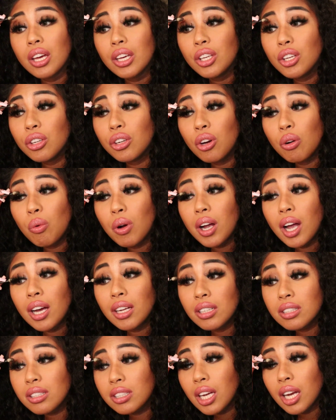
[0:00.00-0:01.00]
You know, what
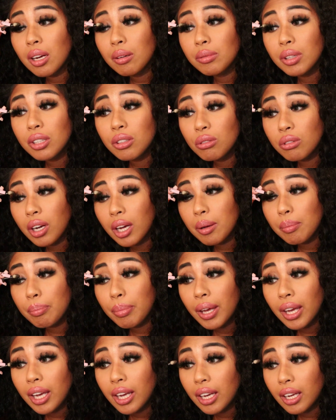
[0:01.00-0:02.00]
kind of job do you get
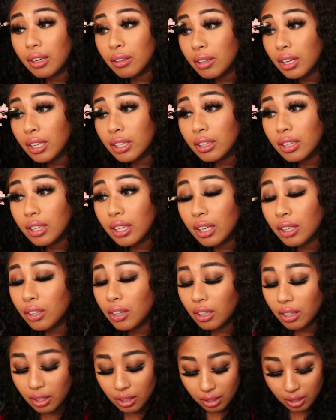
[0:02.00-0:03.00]
paid in
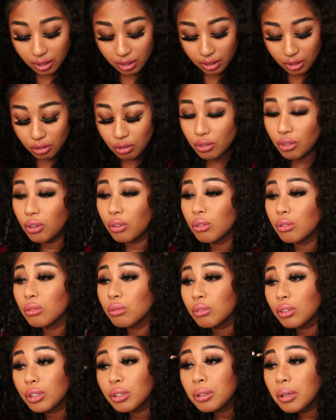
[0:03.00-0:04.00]
the you
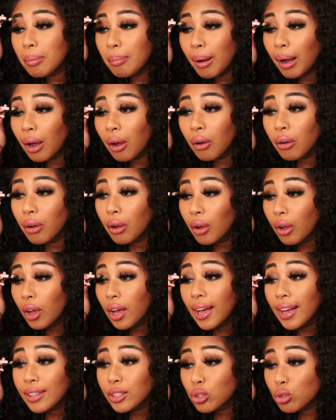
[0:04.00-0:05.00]
know, good amount
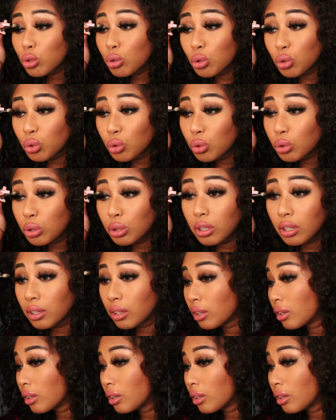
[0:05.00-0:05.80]
to